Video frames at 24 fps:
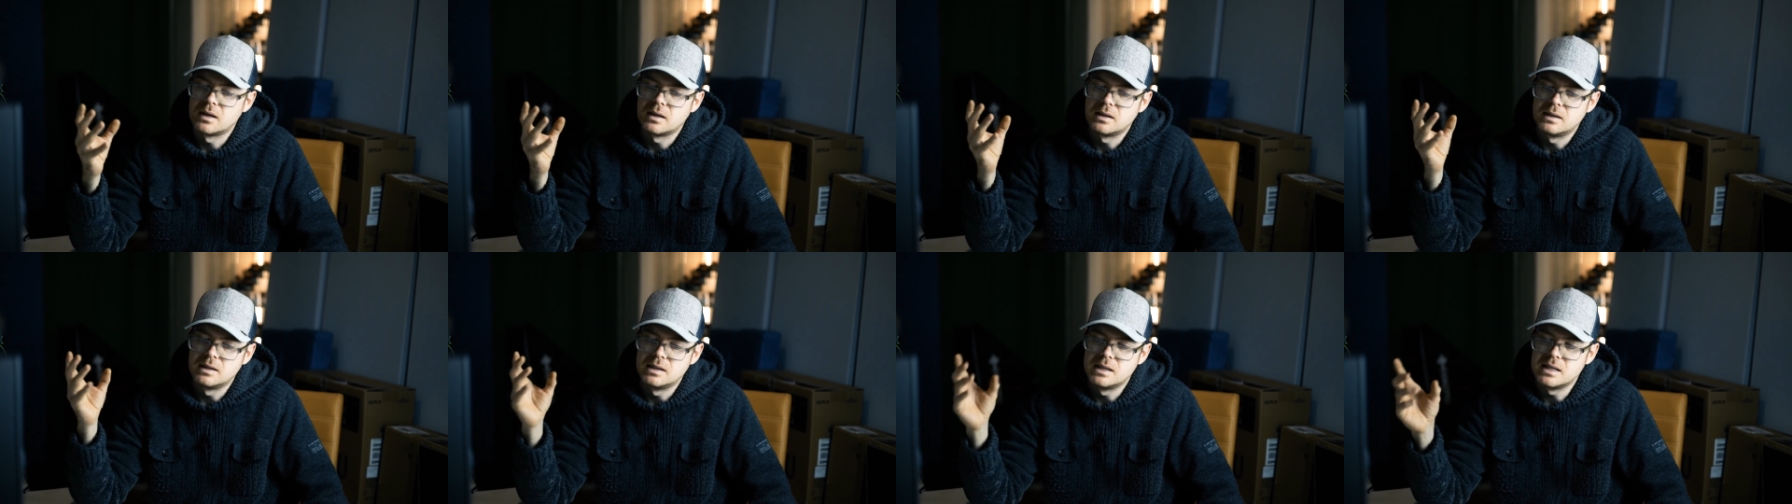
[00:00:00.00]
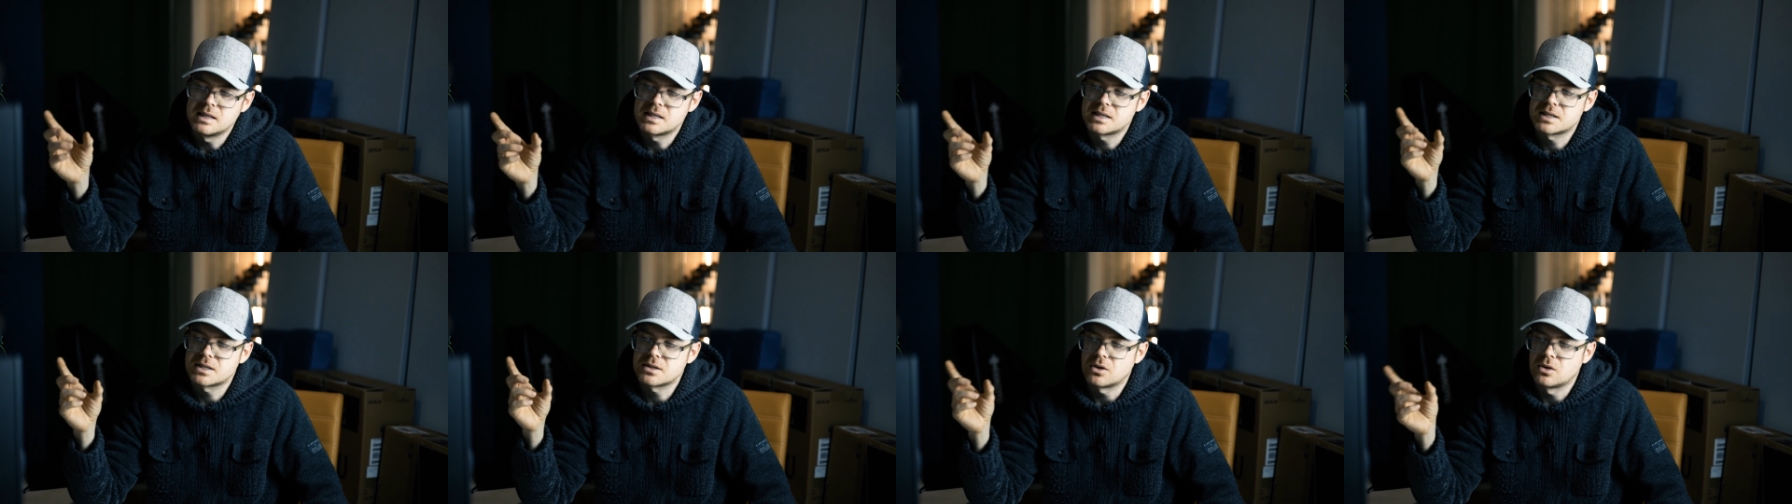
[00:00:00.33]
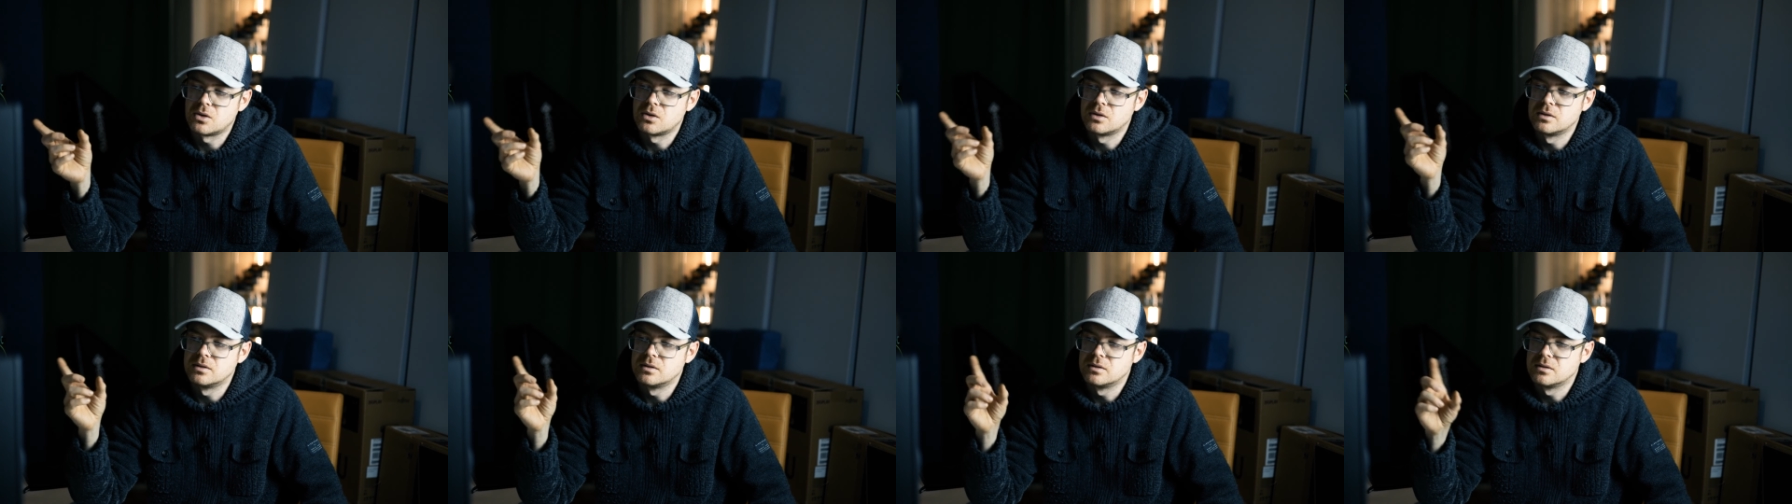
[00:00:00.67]
list
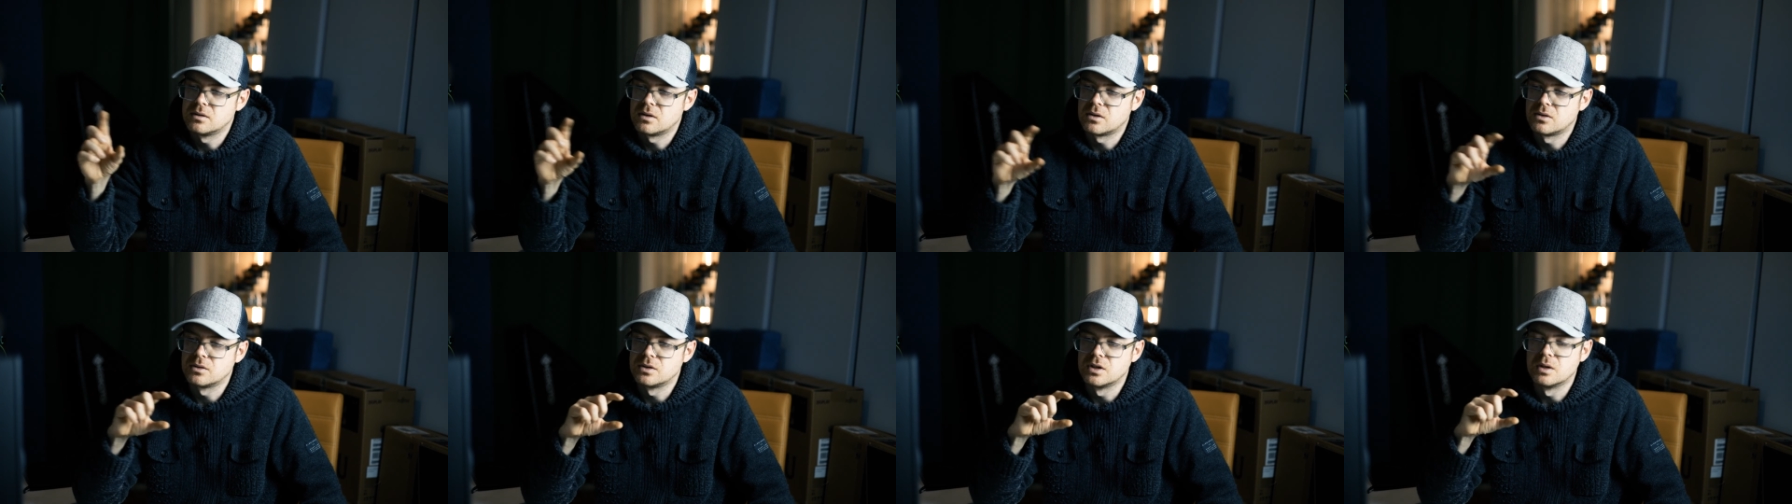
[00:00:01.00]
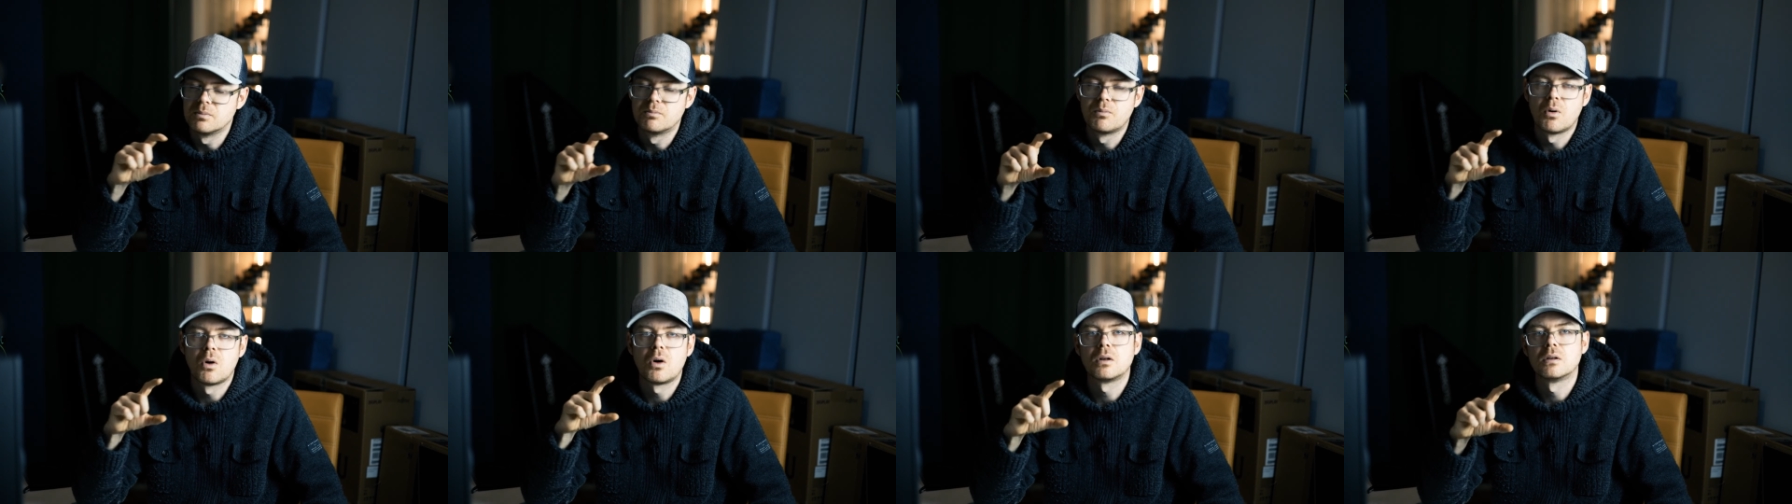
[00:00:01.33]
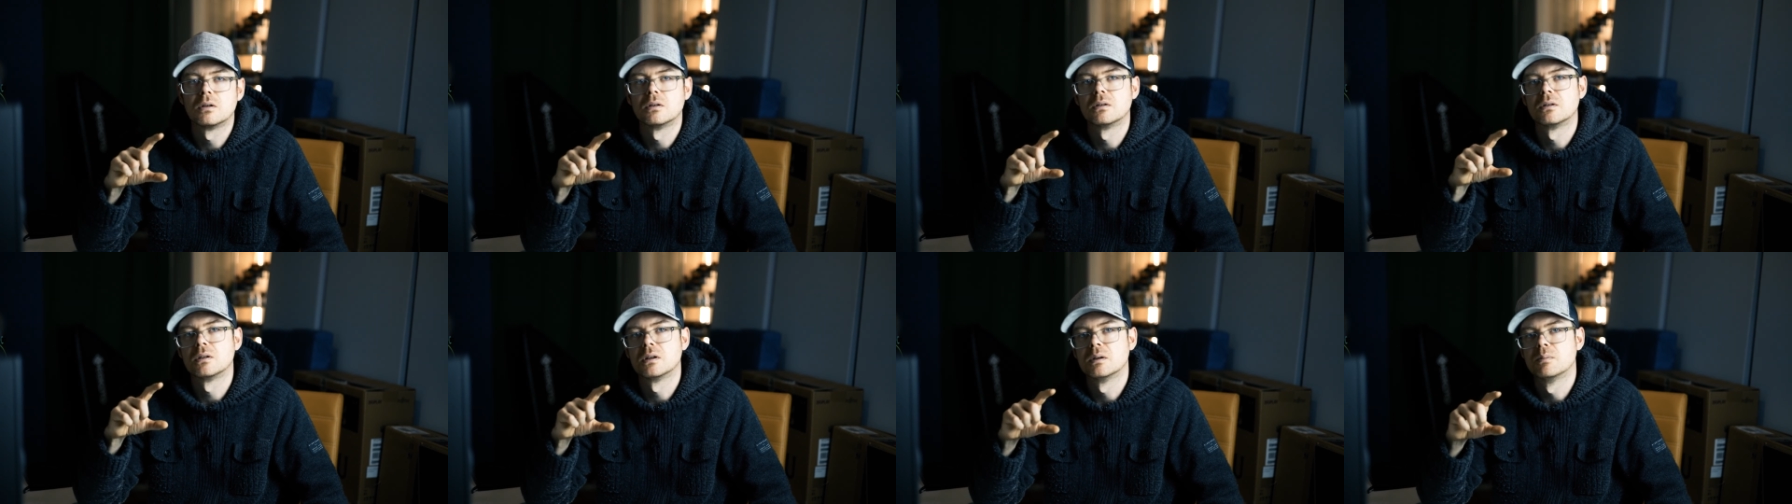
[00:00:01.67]
on the
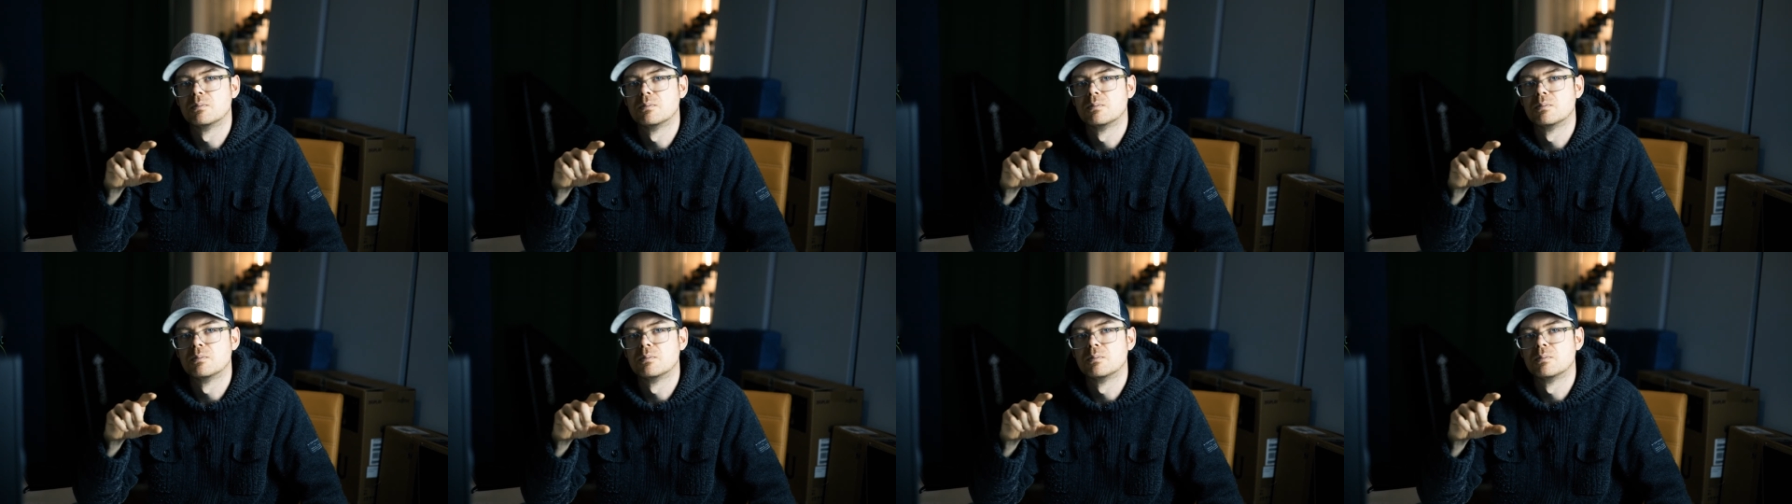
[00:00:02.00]
bottle